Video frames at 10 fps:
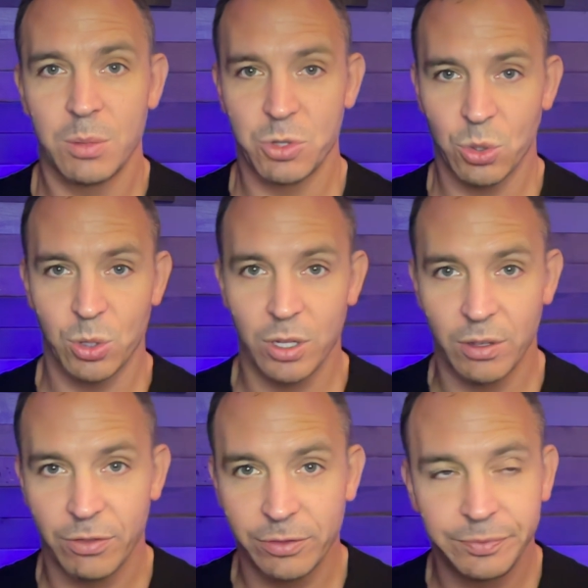sort
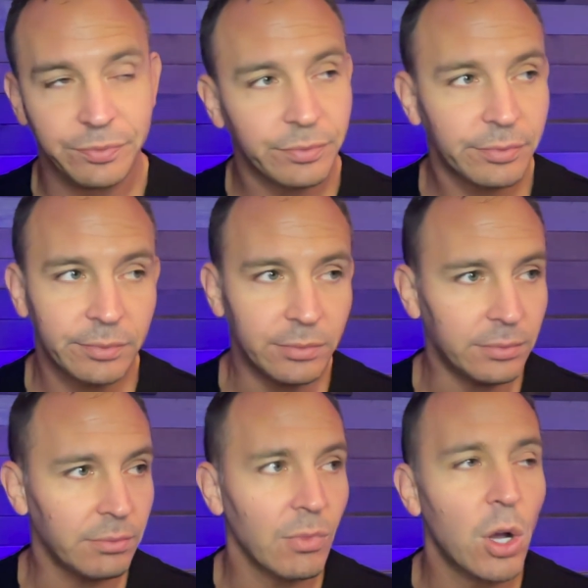of
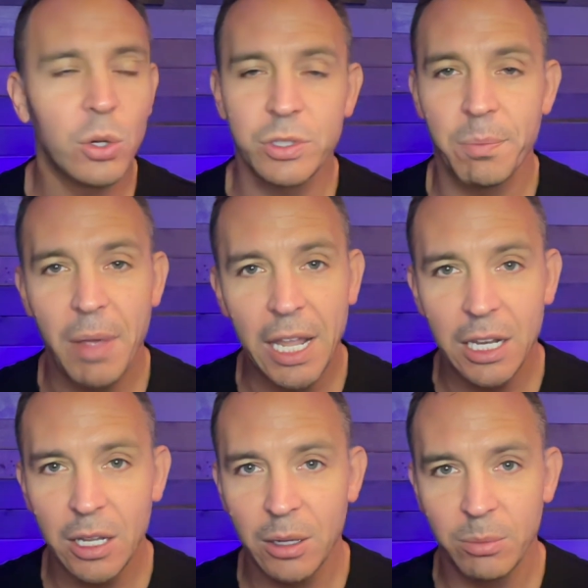
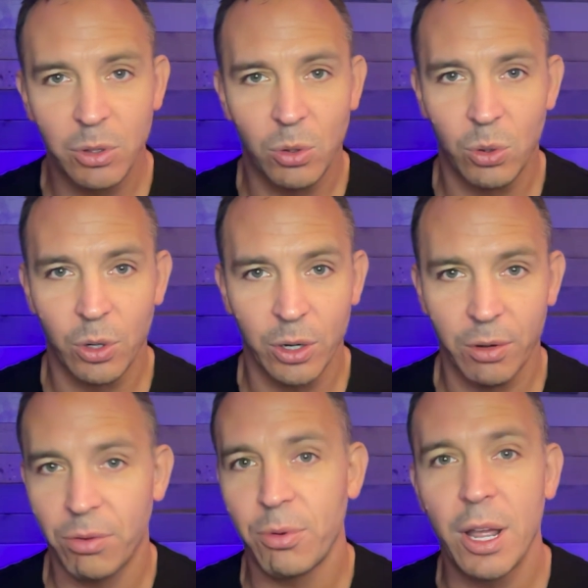ultimatum or
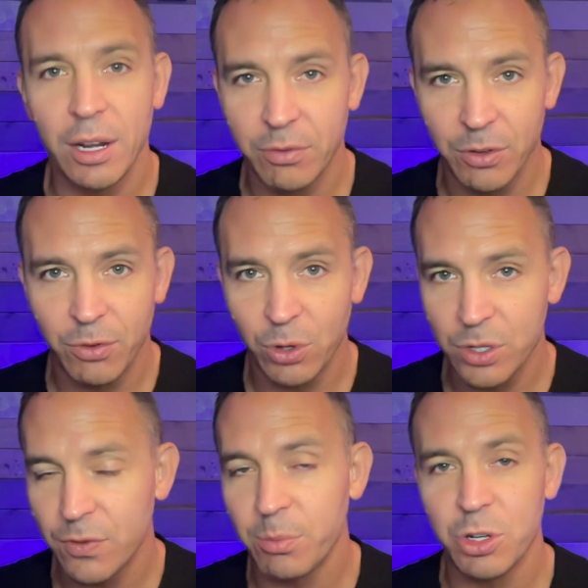threat of divorce
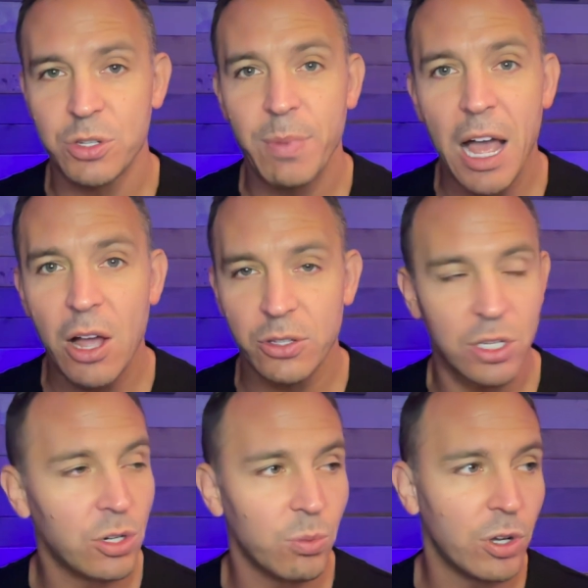from your spouse,
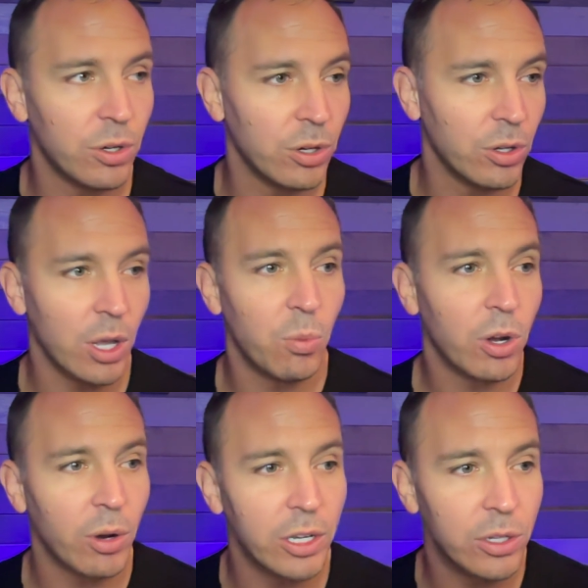and you're wondering, okay, what
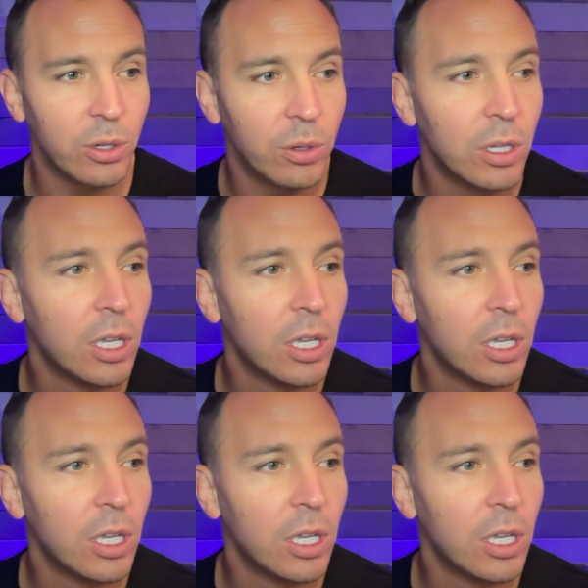do I do?